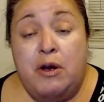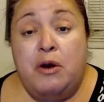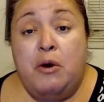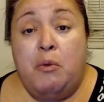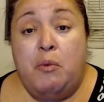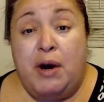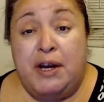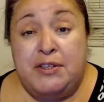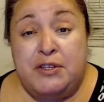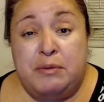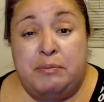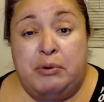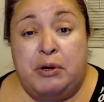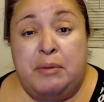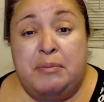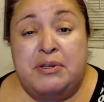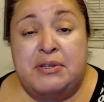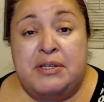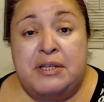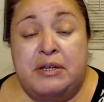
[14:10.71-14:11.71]
white
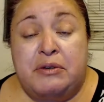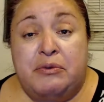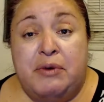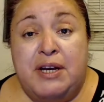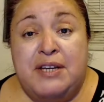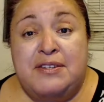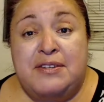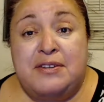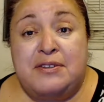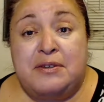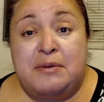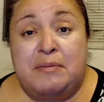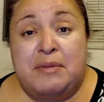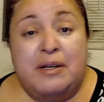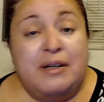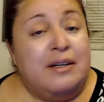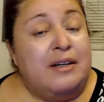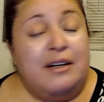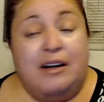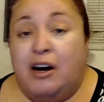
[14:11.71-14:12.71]
supremacy and racism
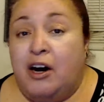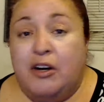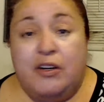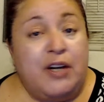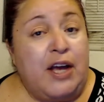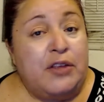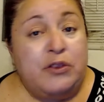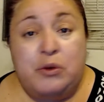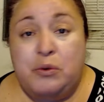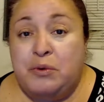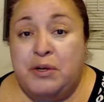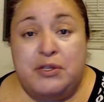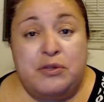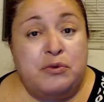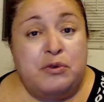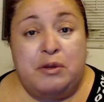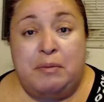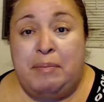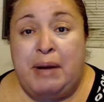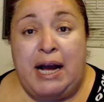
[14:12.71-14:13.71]
are not the ones with
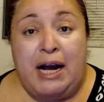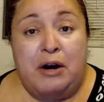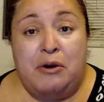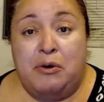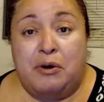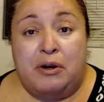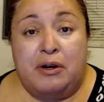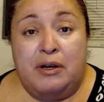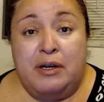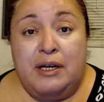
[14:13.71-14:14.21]
the power.